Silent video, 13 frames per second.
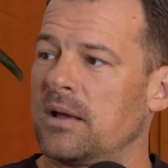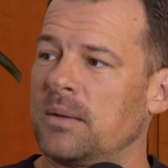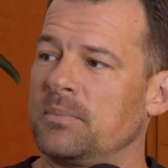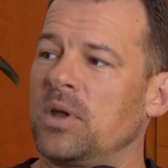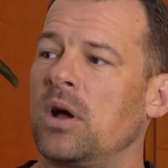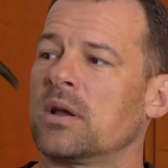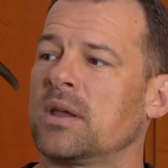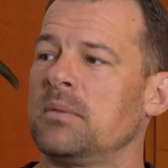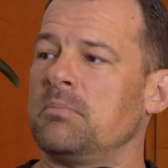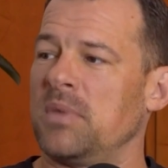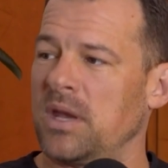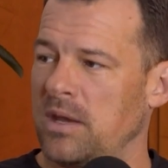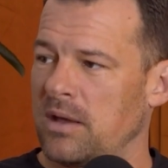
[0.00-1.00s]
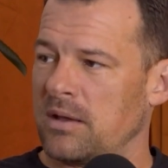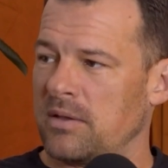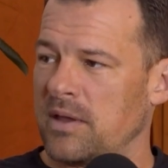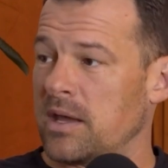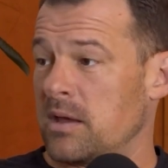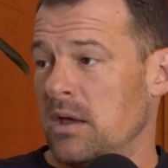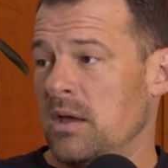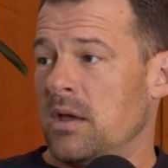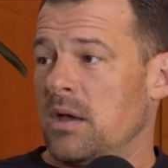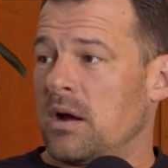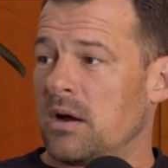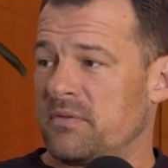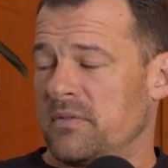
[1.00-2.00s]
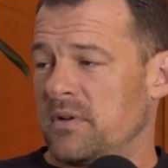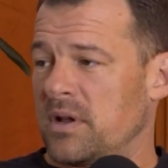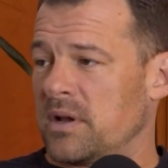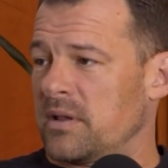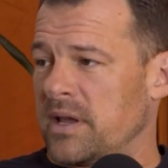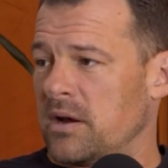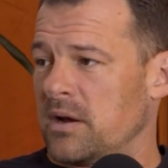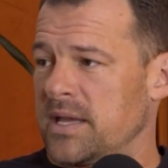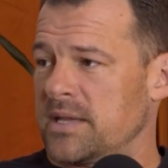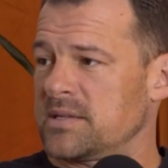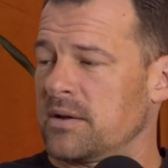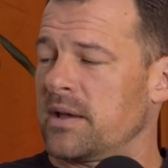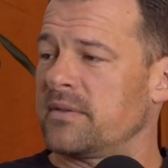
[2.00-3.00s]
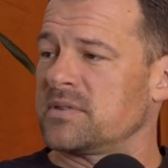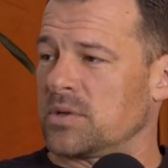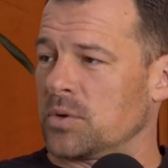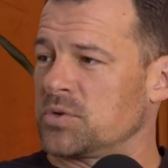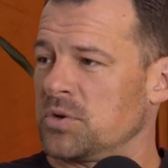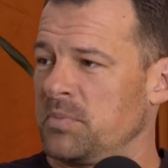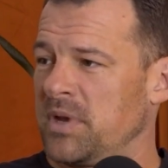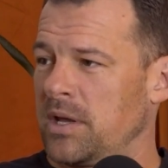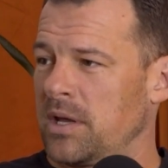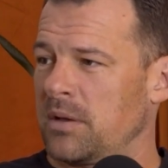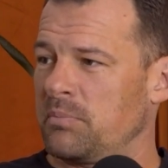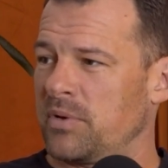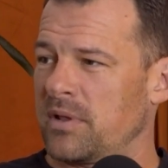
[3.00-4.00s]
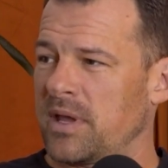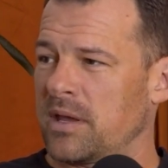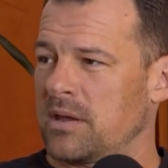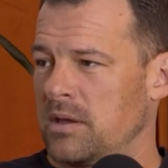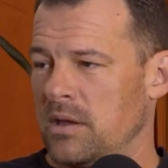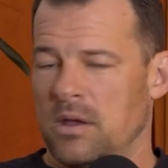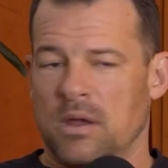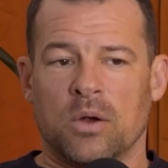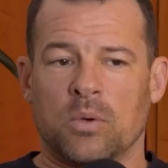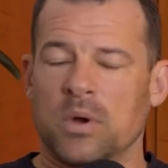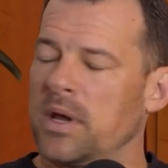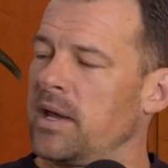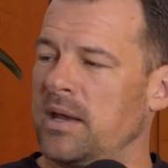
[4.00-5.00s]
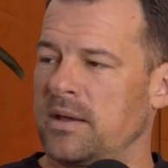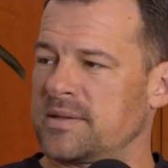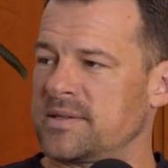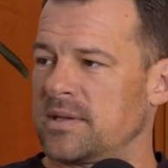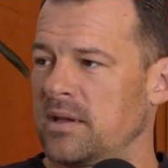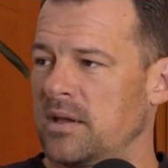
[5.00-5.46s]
I'm talking media. Like our kids don't have social media, but like we're idiots